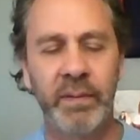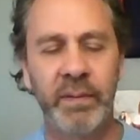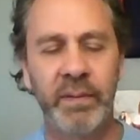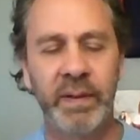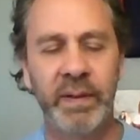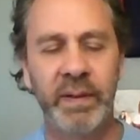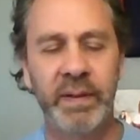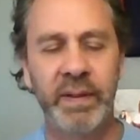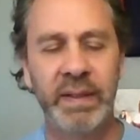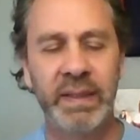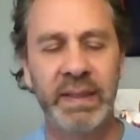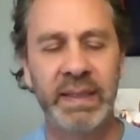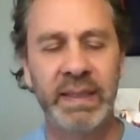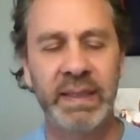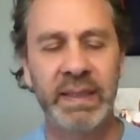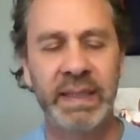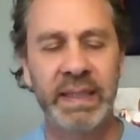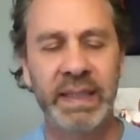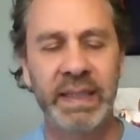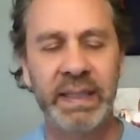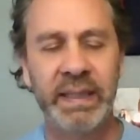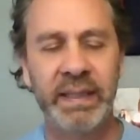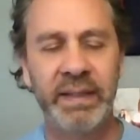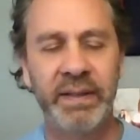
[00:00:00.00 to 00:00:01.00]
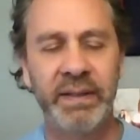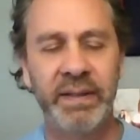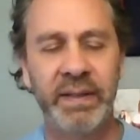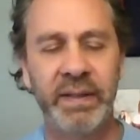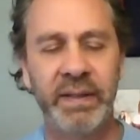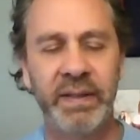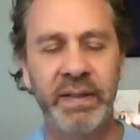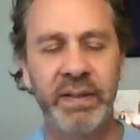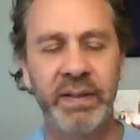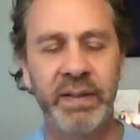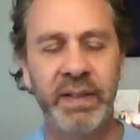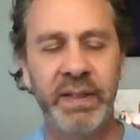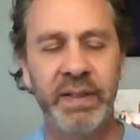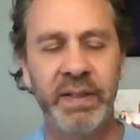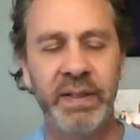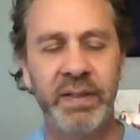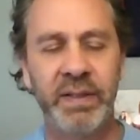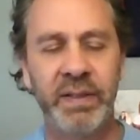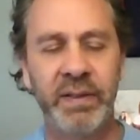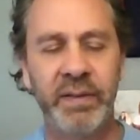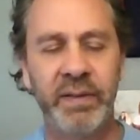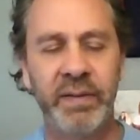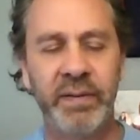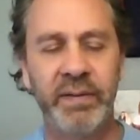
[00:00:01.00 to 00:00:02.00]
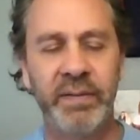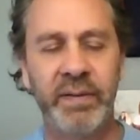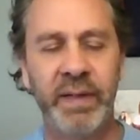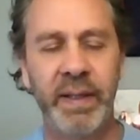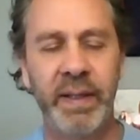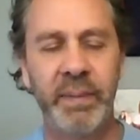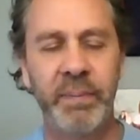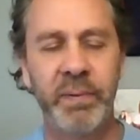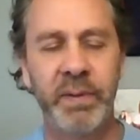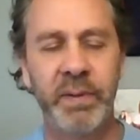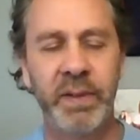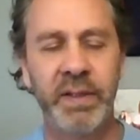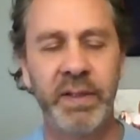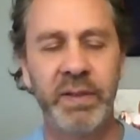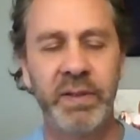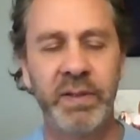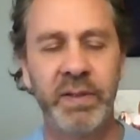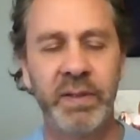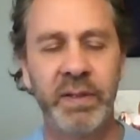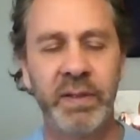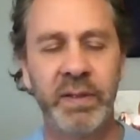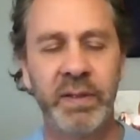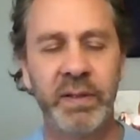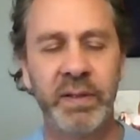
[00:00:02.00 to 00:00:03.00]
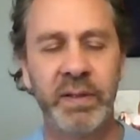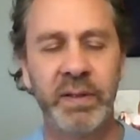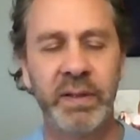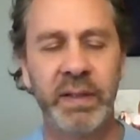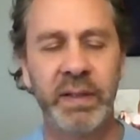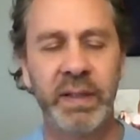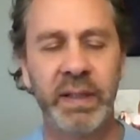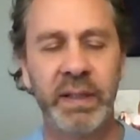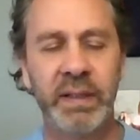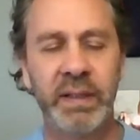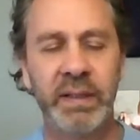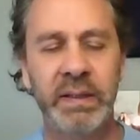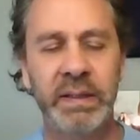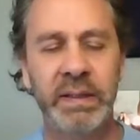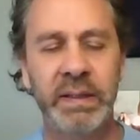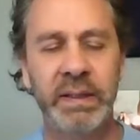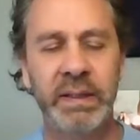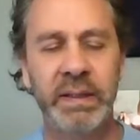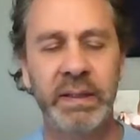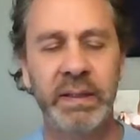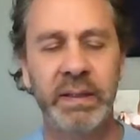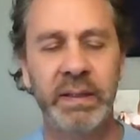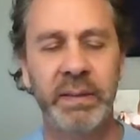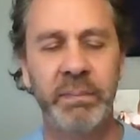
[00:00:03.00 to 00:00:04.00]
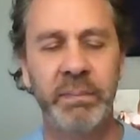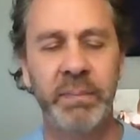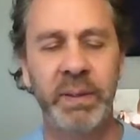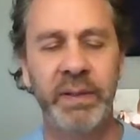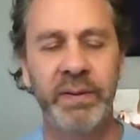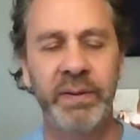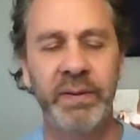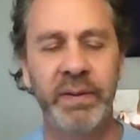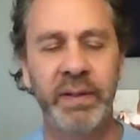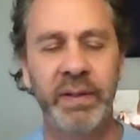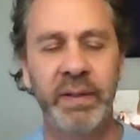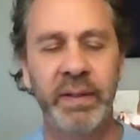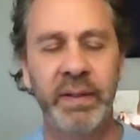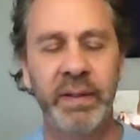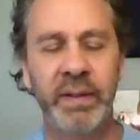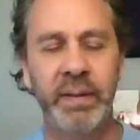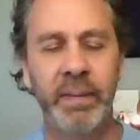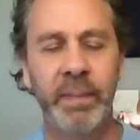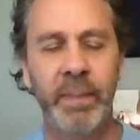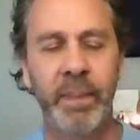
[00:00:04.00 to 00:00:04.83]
very tiny sensations of vibration or tingling, buzzing.